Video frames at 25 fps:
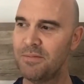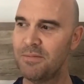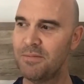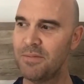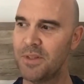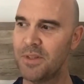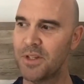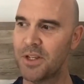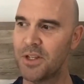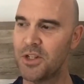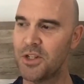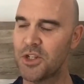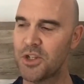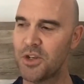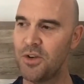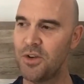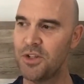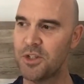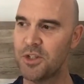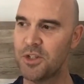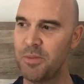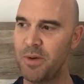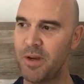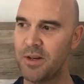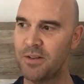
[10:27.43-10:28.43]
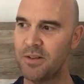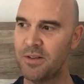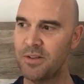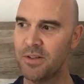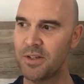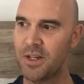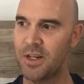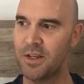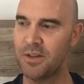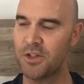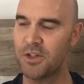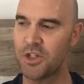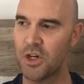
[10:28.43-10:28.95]
the concerns about
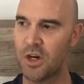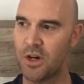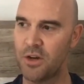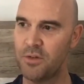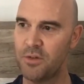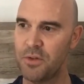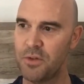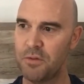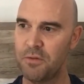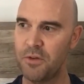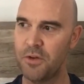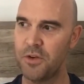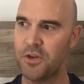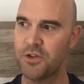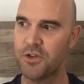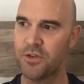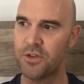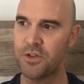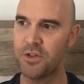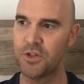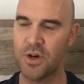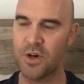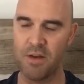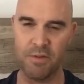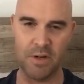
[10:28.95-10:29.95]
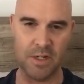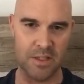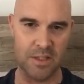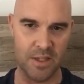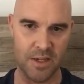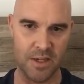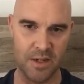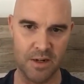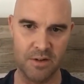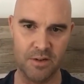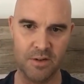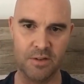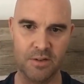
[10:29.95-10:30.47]
China in the future and traveling
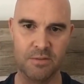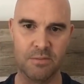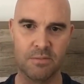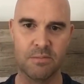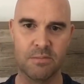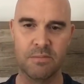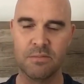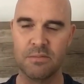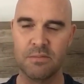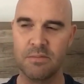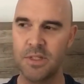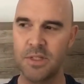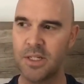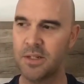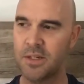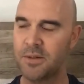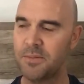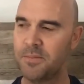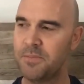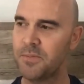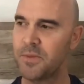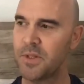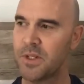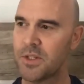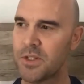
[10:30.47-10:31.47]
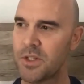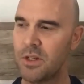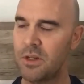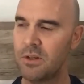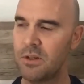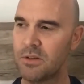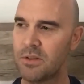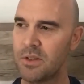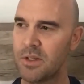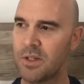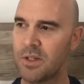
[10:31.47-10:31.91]
there. And I said, look,